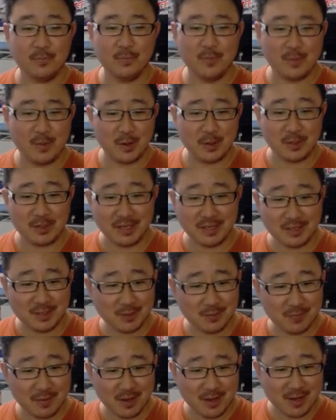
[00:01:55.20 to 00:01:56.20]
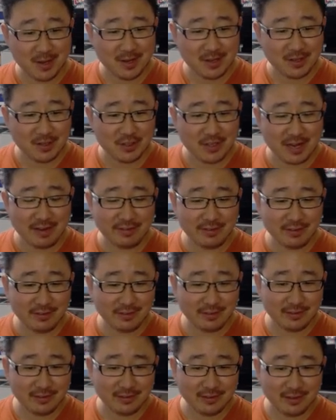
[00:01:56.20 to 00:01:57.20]
There's six. Seven,
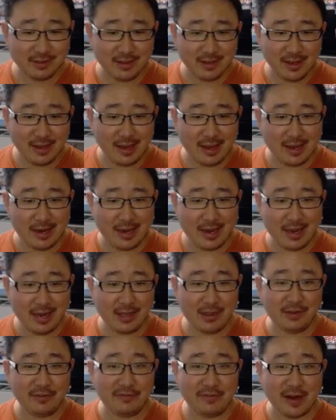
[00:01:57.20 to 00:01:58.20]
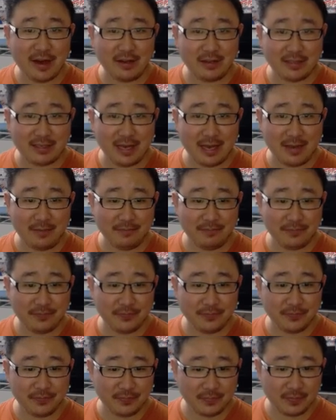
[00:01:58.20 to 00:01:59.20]
and eighth and final time.
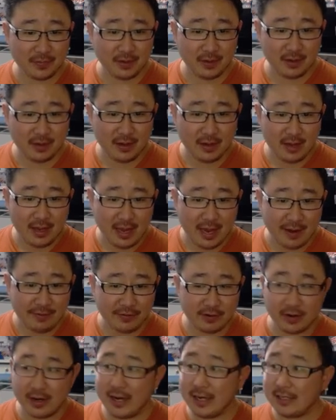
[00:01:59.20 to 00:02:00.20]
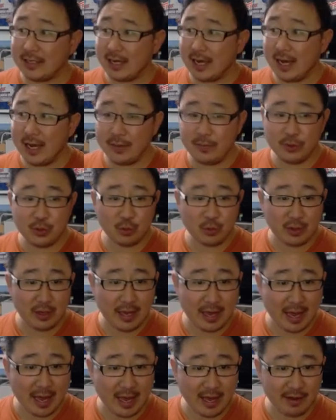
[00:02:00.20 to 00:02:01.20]
After eight times, we
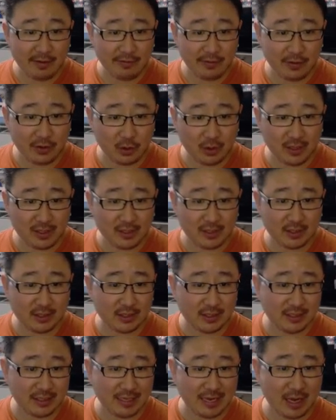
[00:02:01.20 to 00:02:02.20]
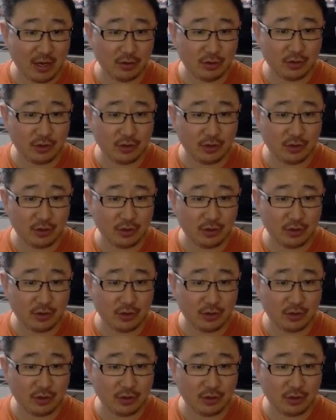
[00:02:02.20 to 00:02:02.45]
have Chris down